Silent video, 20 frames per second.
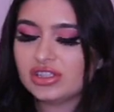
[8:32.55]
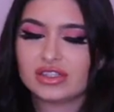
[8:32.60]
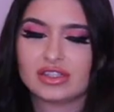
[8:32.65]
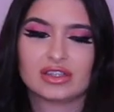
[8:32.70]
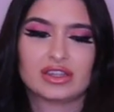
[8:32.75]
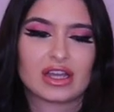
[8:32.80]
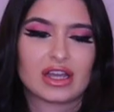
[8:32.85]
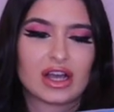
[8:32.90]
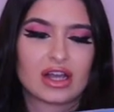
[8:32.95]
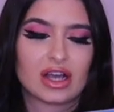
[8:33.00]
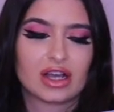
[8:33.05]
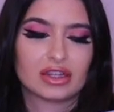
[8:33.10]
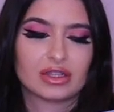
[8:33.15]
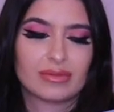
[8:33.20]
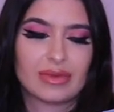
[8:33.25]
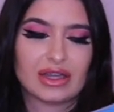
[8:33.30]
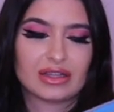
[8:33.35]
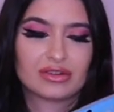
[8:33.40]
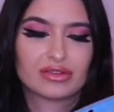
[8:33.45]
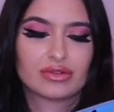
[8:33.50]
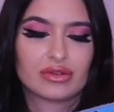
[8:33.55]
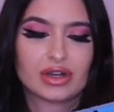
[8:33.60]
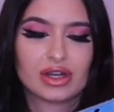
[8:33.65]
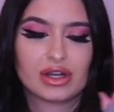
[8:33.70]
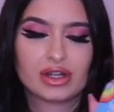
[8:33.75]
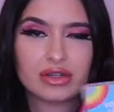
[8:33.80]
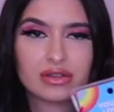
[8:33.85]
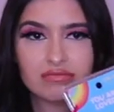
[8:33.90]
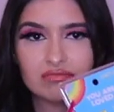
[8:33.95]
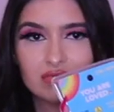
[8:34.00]
just the thing I got at the pet
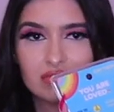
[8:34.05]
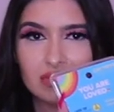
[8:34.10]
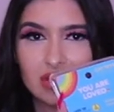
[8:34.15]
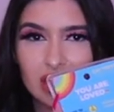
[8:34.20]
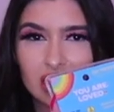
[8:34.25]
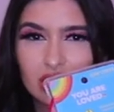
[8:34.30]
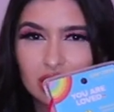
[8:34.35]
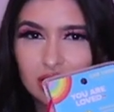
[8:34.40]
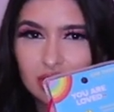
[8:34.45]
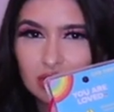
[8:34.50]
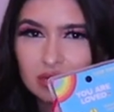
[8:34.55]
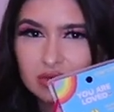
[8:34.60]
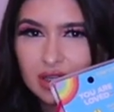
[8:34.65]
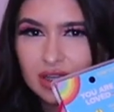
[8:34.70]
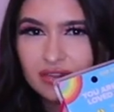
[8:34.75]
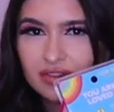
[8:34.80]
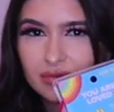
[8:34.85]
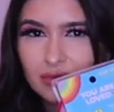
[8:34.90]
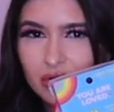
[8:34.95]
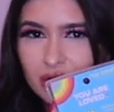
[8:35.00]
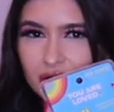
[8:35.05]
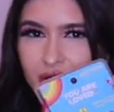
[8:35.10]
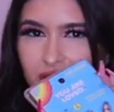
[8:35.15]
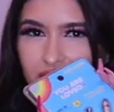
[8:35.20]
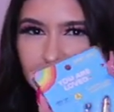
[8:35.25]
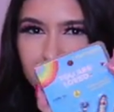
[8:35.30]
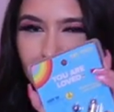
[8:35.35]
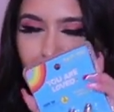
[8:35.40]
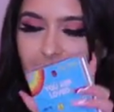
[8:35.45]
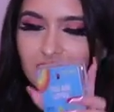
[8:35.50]
store. Like a little laser pointer.
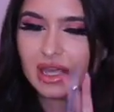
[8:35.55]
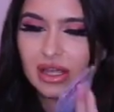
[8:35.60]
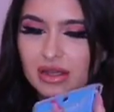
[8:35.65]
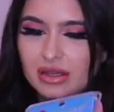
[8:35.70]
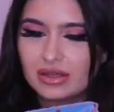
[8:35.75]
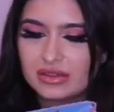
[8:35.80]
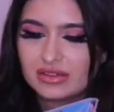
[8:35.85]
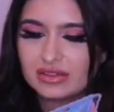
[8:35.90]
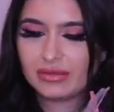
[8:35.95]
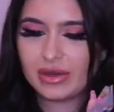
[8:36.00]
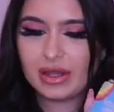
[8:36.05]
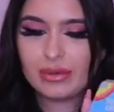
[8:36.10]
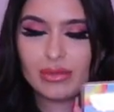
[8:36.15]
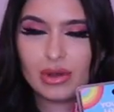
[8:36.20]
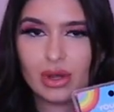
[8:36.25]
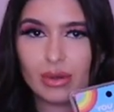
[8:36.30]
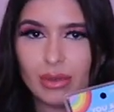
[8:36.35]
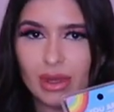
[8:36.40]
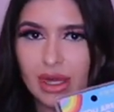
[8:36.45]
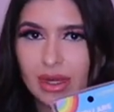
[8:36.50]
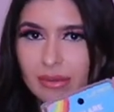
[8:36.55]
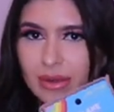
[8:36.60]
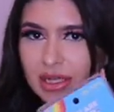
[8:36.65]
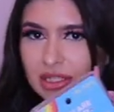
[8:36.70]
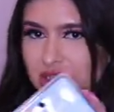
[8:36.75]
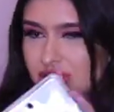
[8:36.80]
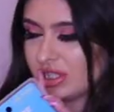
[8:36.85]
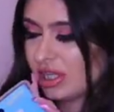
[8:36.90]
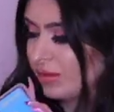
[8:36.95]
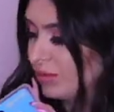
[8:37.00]
It's not pink, it's rainbow, but I
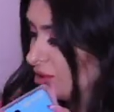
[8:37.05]
just thought